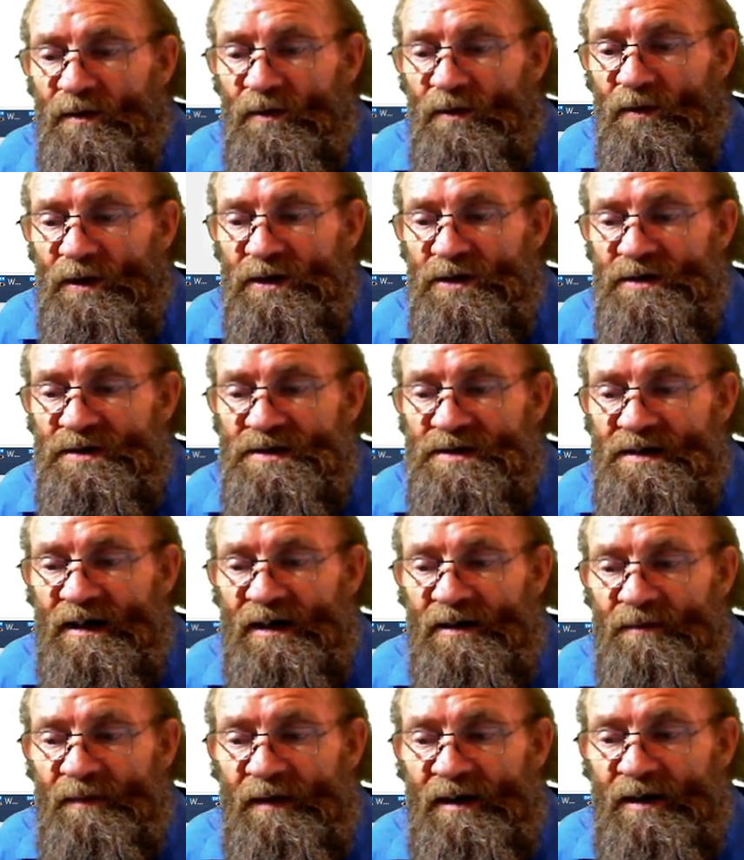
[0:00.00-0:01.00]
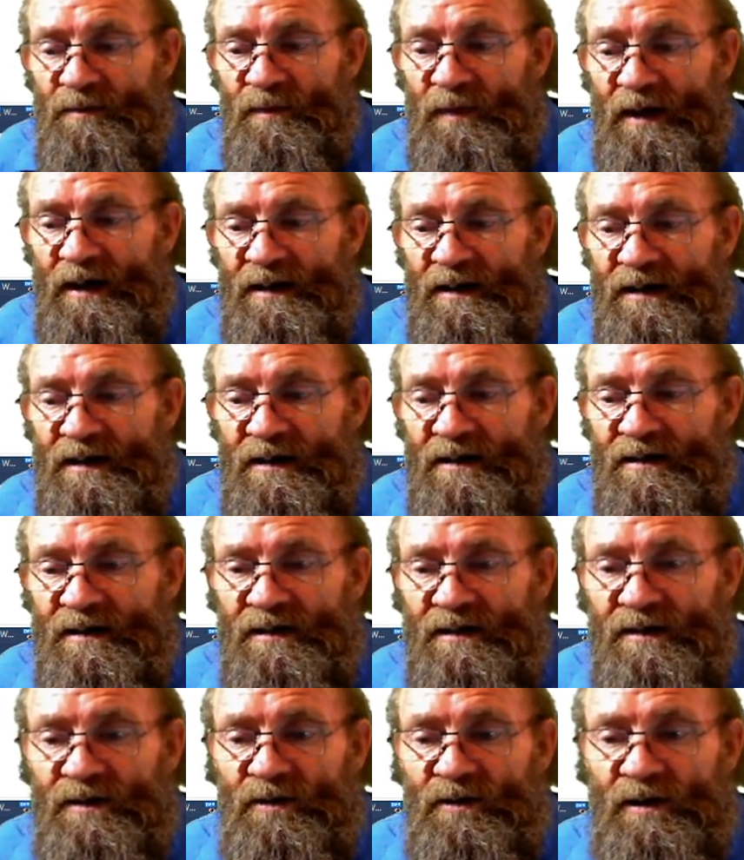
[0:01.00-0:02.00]
when you start manipulating
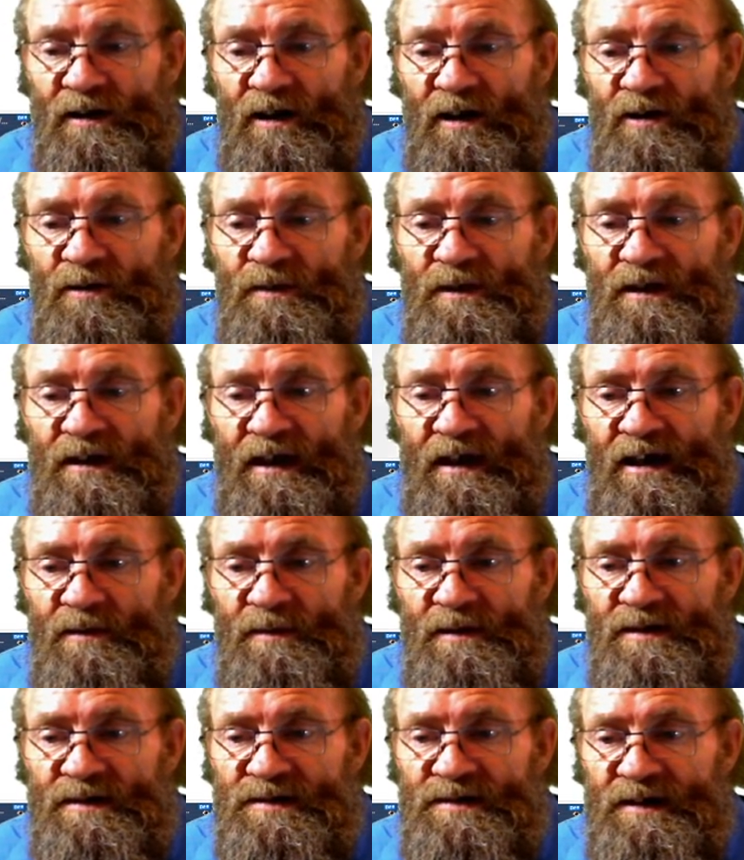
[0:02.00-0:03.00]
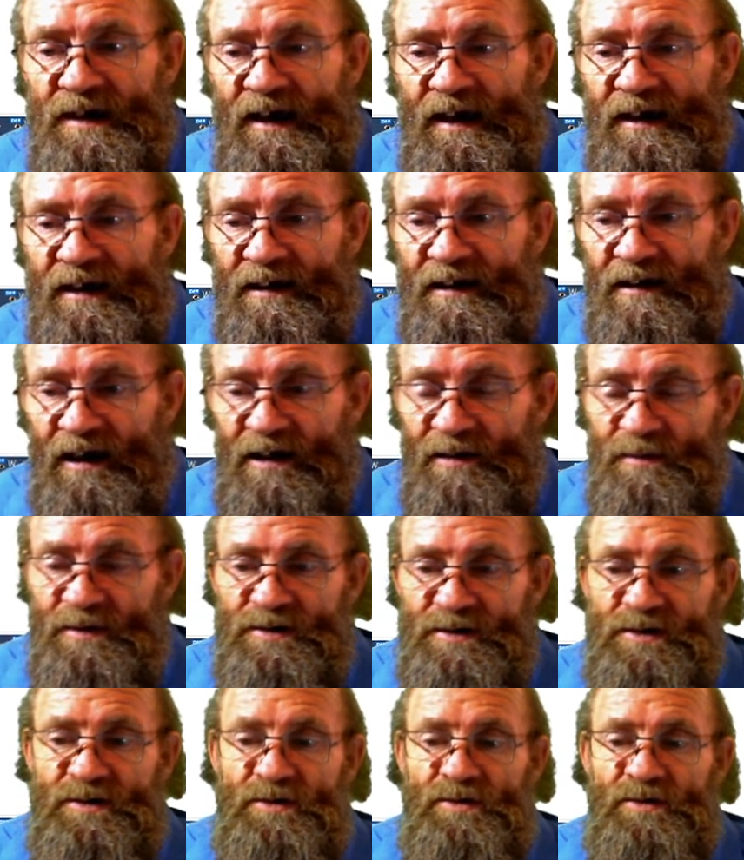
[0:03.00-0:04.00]
your global labels, adding
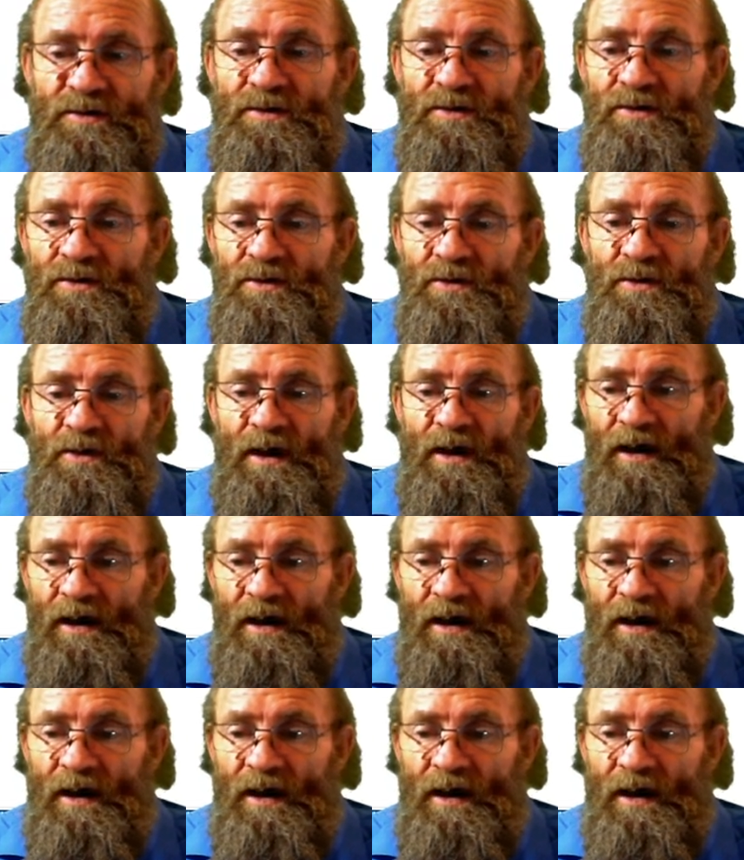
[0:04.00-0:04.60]
labels to